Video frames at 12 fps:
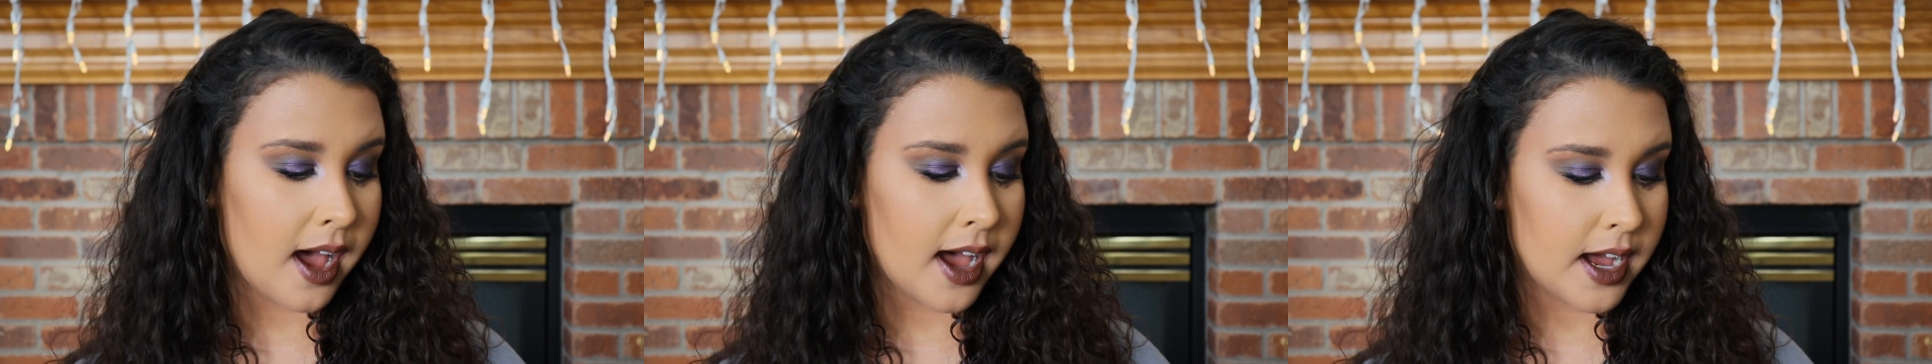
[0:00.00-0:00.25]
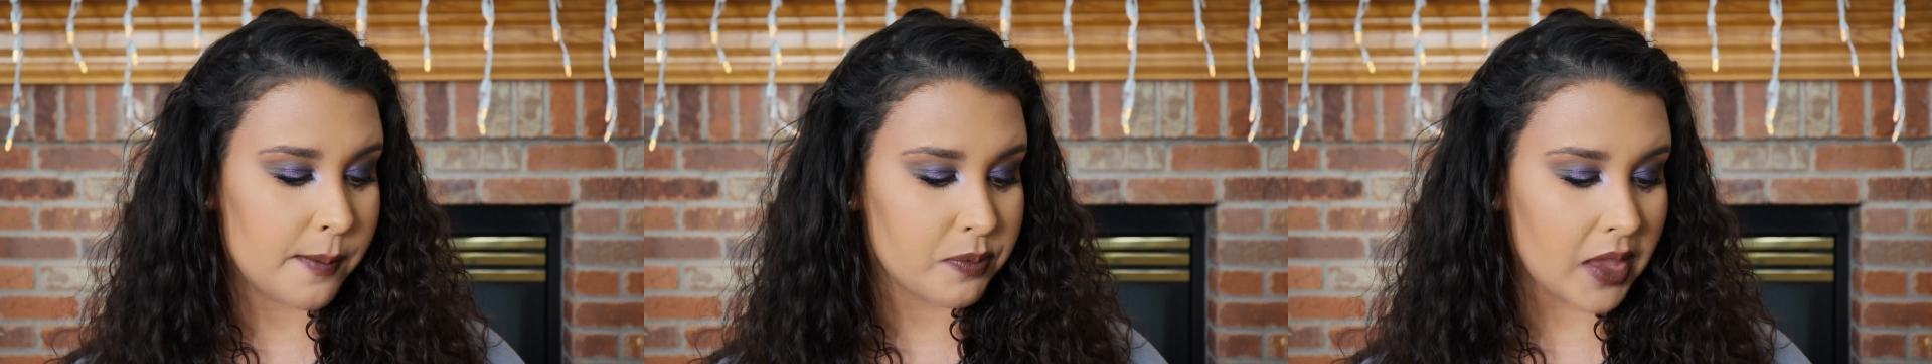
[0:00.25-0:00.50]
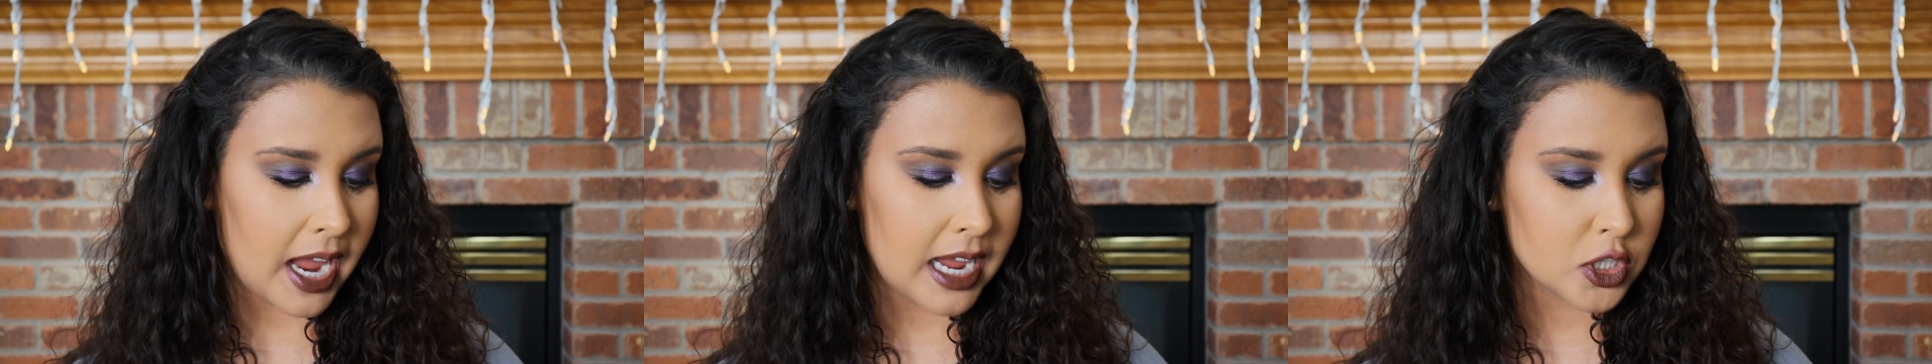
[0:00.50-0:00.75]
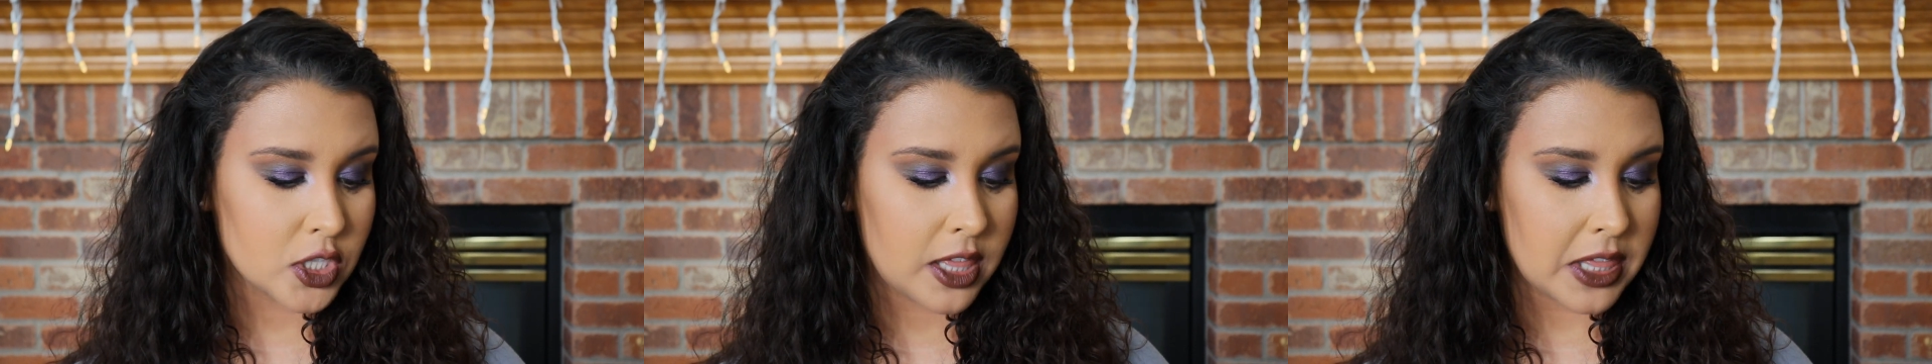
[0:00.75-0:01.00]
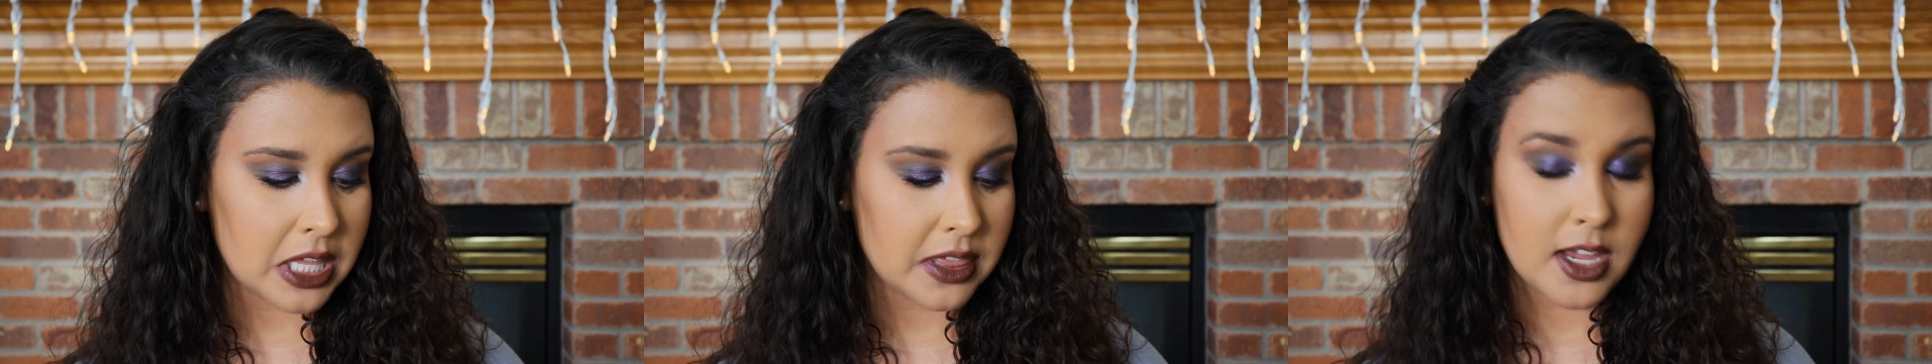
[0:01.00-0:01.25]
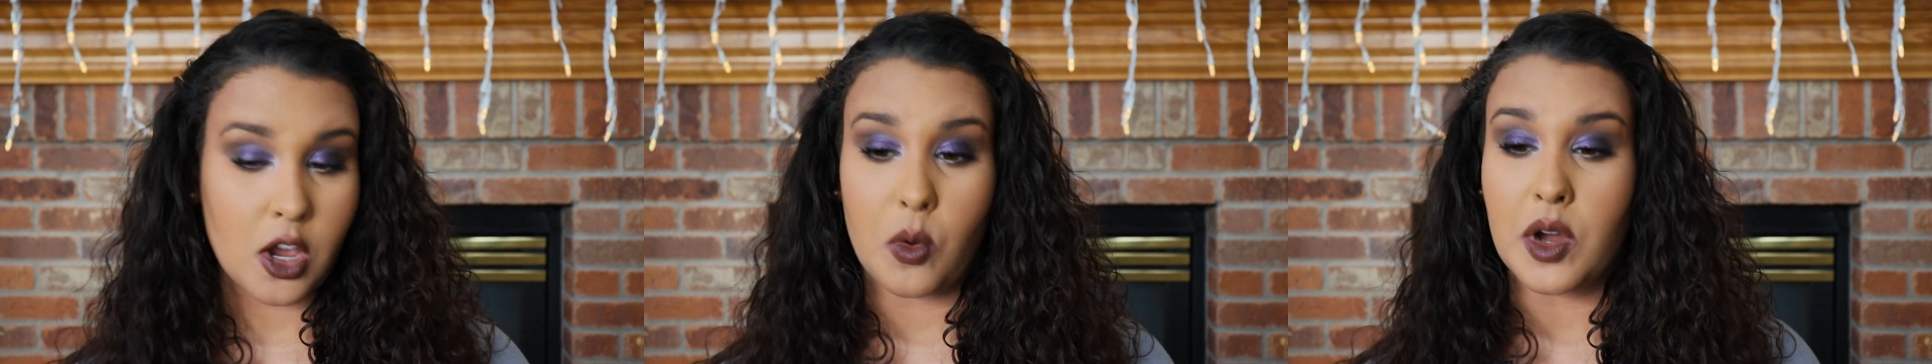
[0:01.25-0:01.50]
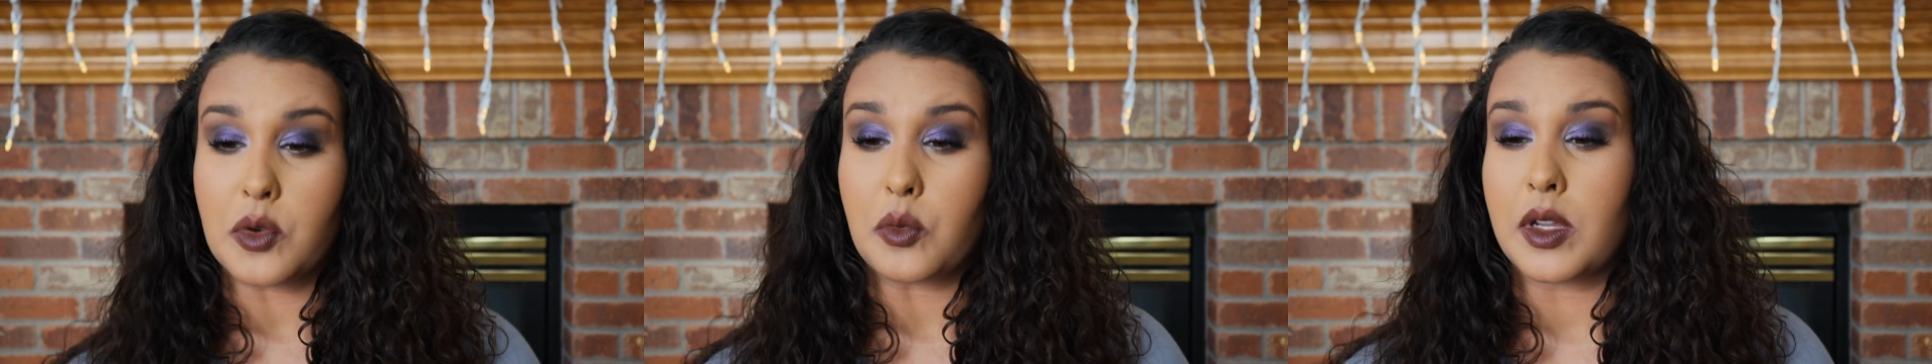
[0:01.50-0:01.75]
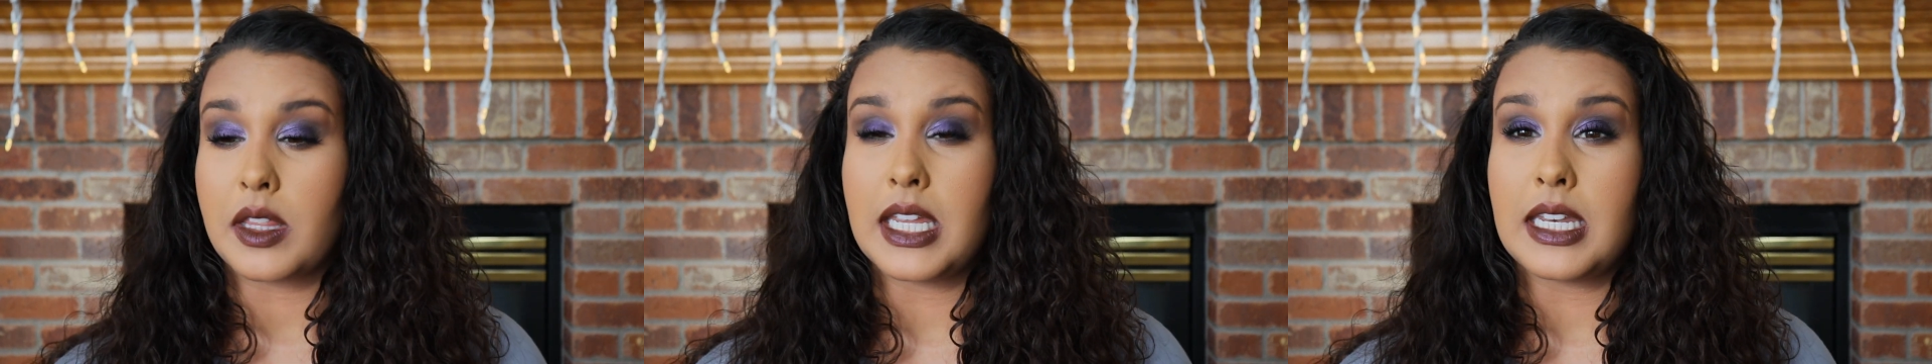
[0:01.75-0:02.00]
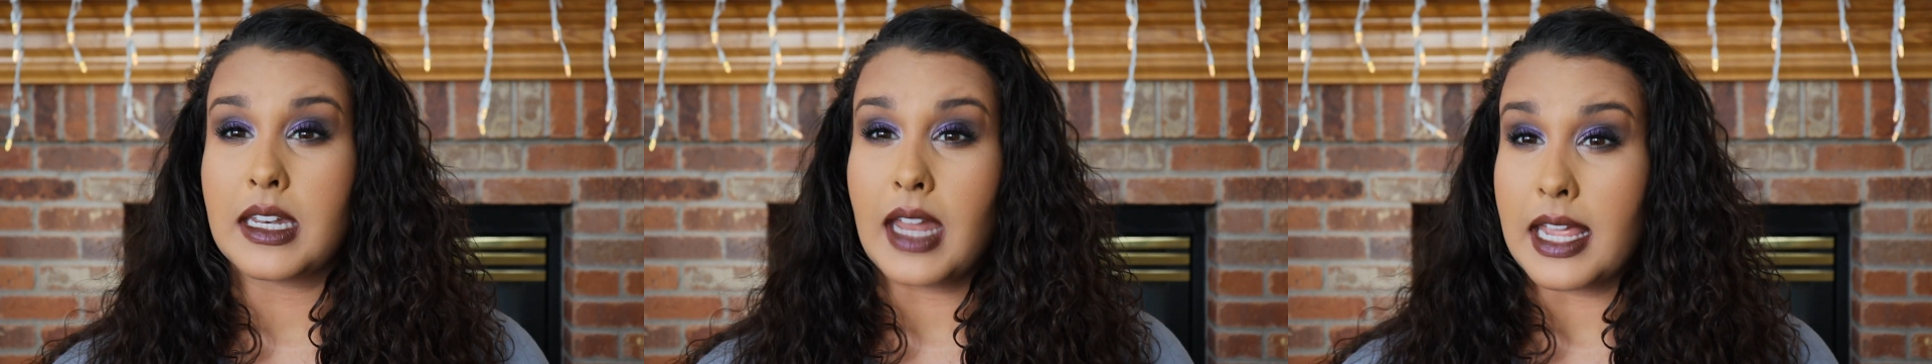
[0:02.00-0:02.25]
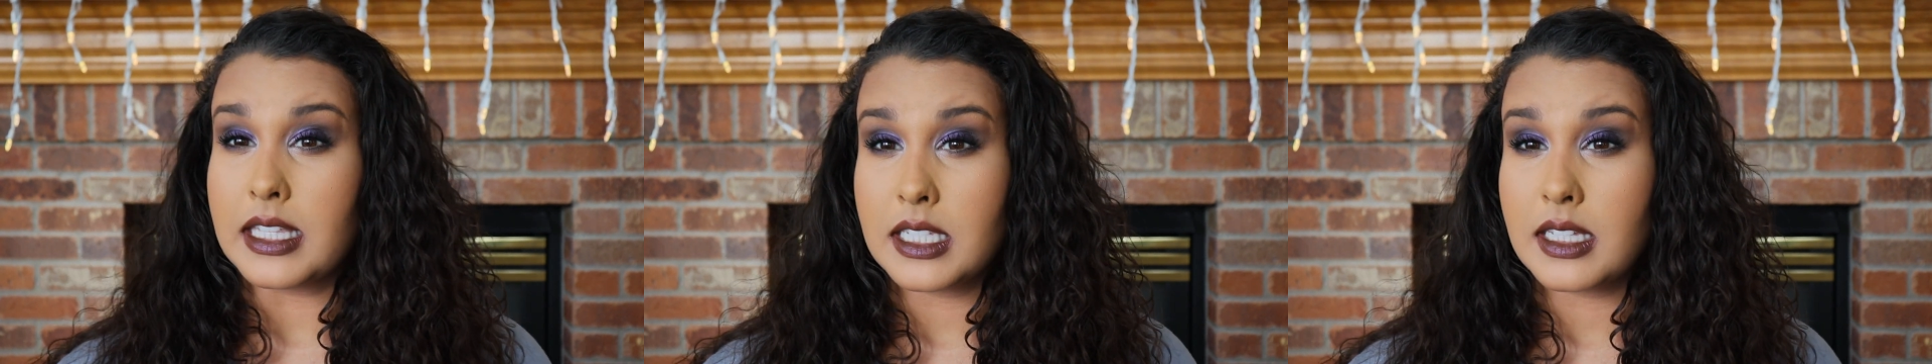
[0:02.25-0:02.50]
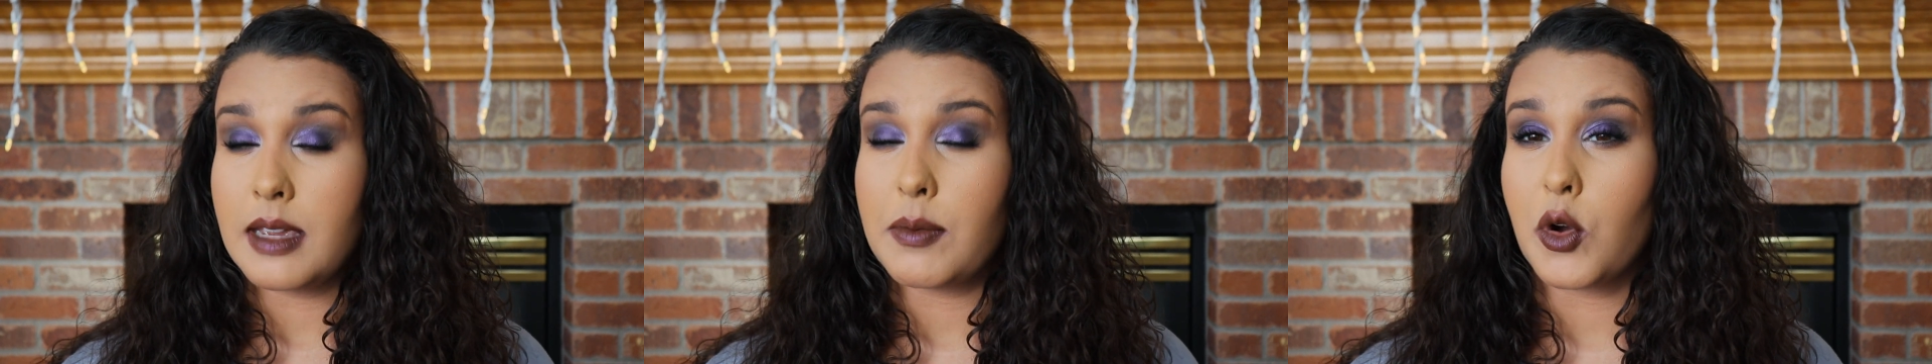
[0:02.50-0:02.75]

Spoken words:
I actually think they go on really nicely,